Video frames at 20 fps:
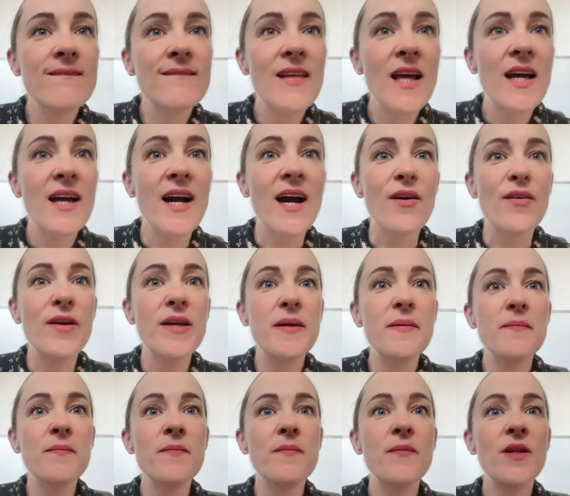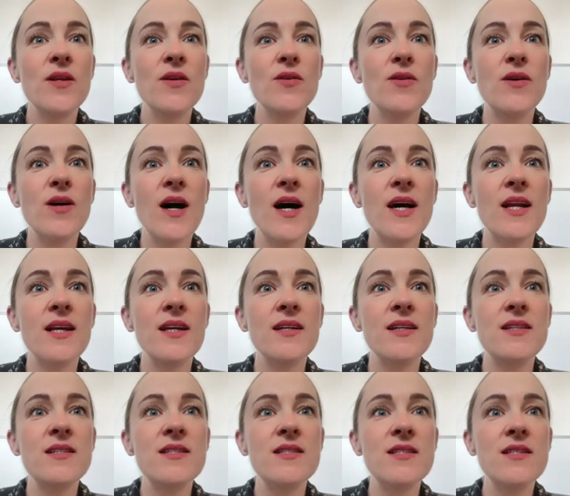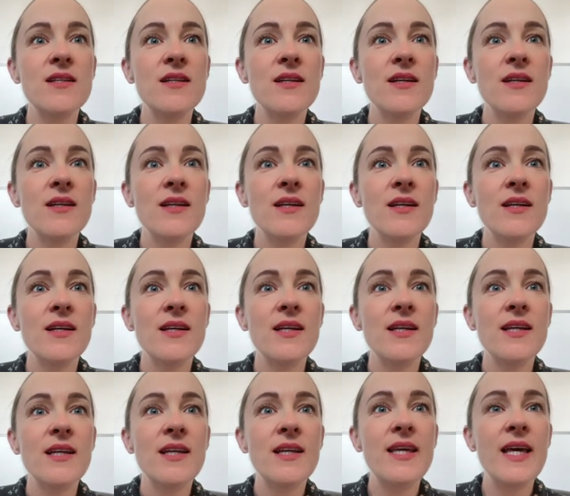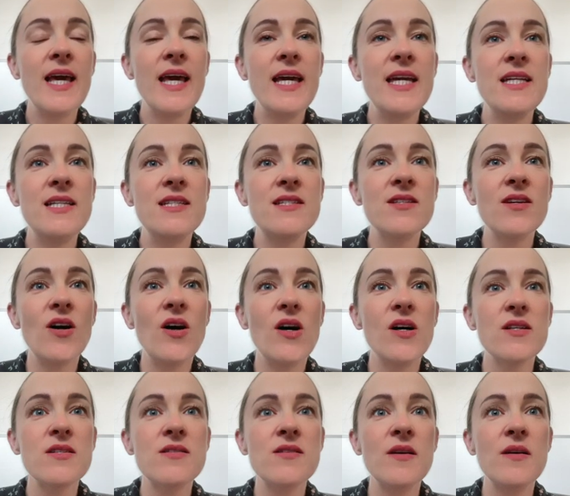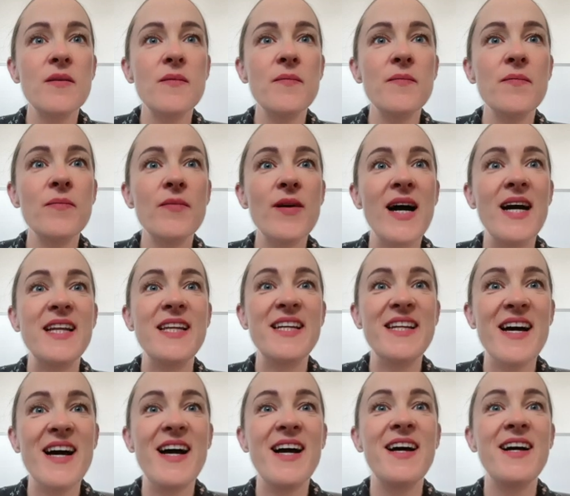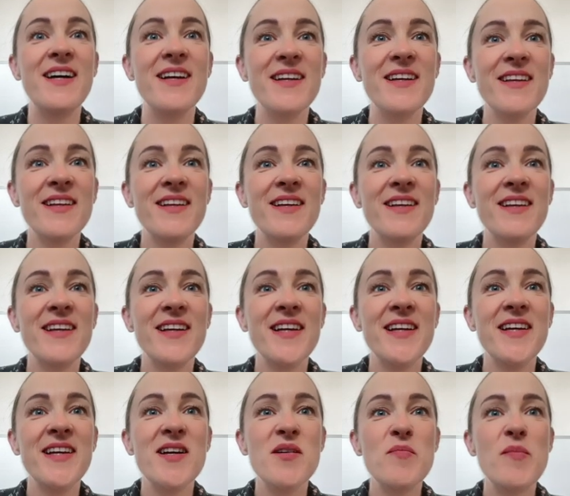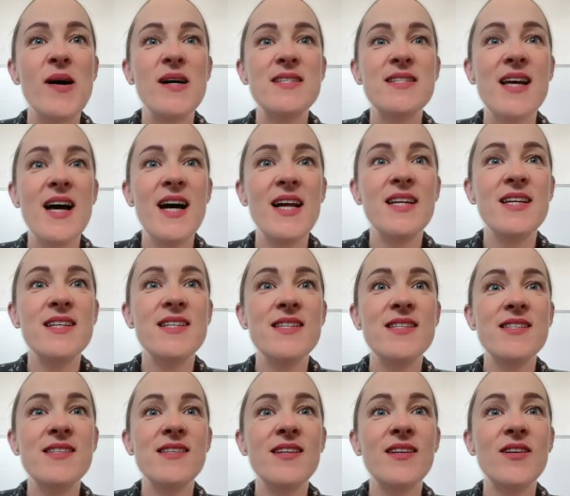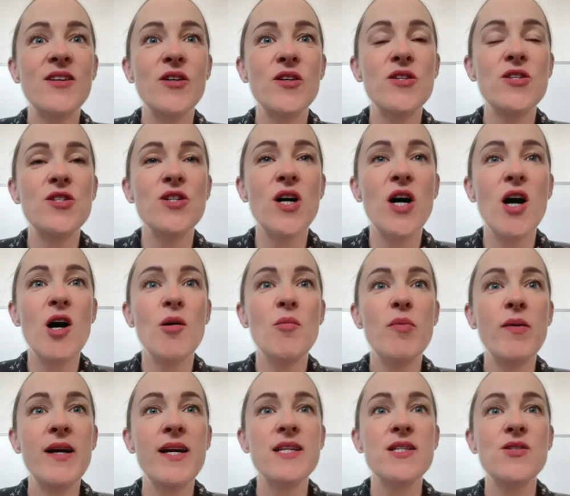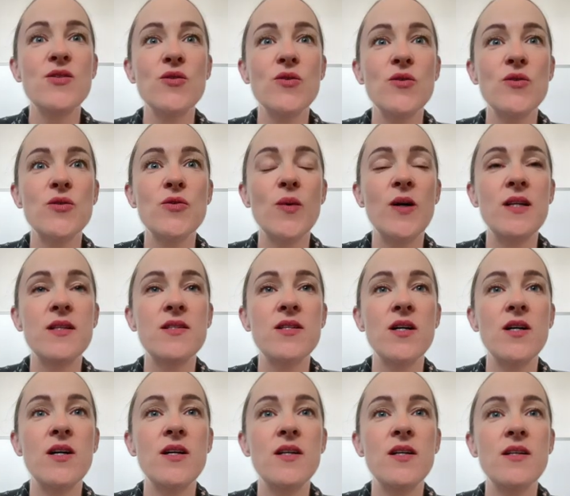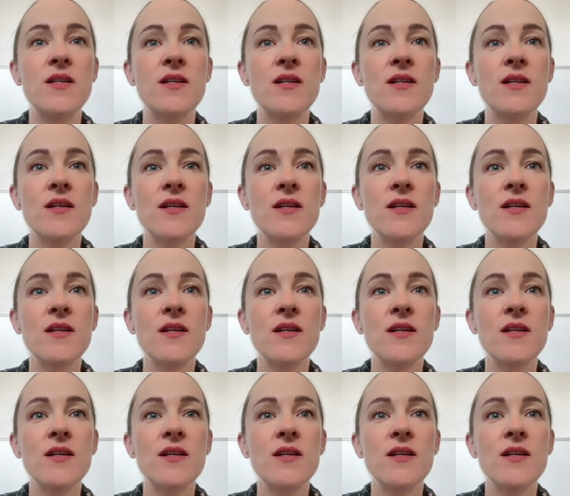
Karim, you got it. Gate, awesome. Alina, Pazales, good job. Jesus, well done.